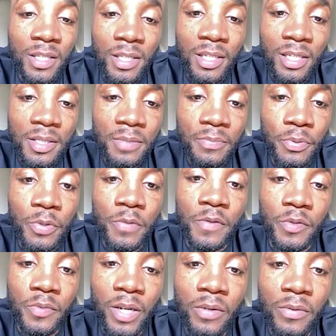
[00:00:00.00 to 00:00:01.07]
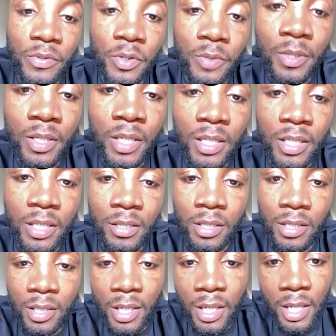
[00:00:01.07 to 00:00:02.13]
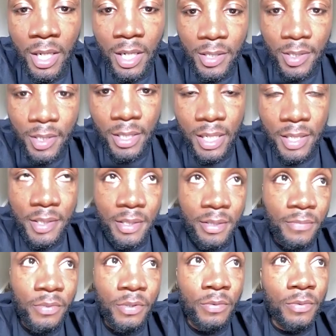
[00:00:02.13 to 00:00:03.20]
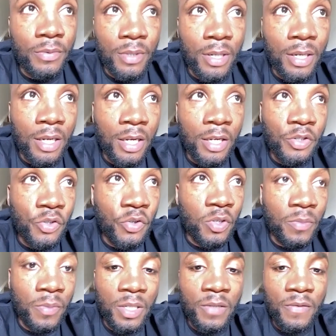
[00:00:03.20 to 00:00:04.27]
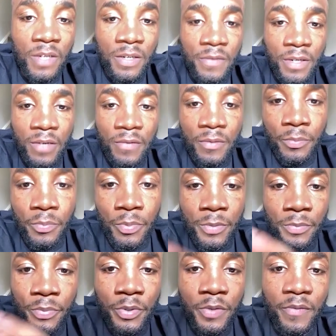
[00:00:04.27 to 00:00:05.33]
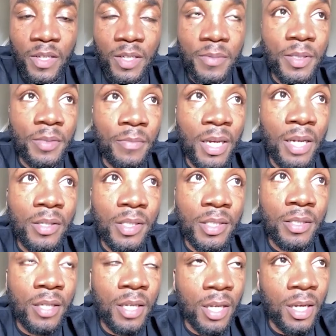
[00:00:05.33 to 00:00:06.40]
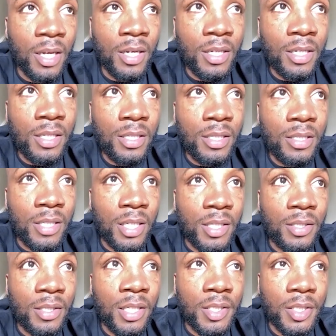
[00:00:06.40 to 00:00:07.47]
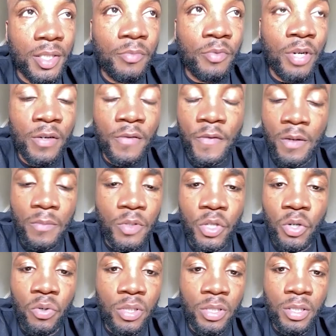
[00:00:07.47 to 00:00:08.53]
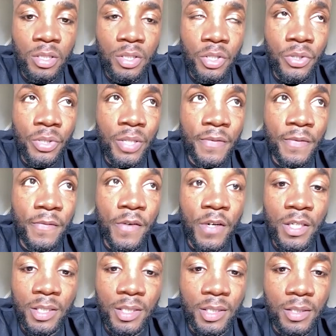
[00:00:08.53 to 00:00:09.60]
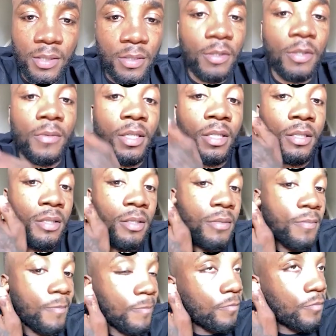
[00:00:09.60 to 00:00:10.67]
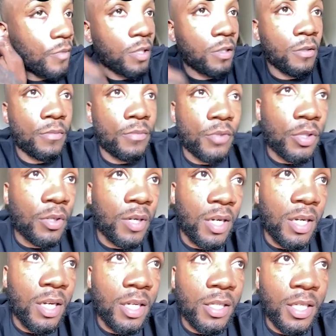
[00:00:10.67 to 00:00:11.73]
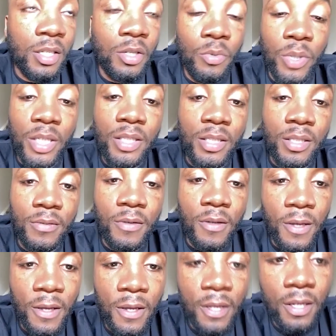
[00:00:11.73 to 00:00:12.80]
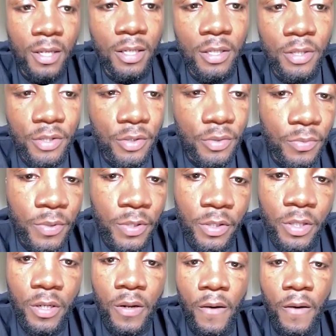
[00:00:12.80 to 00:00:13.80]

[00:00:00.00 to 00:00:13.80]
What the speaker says: He has improved as well. You know what I mean? Like you cannot say he hasn't, but I truly believe I've improved leaps and bounds. And next time around, if I'll be told 2 different fights, you know what I mean? And so I cannot wait, and it'll be good.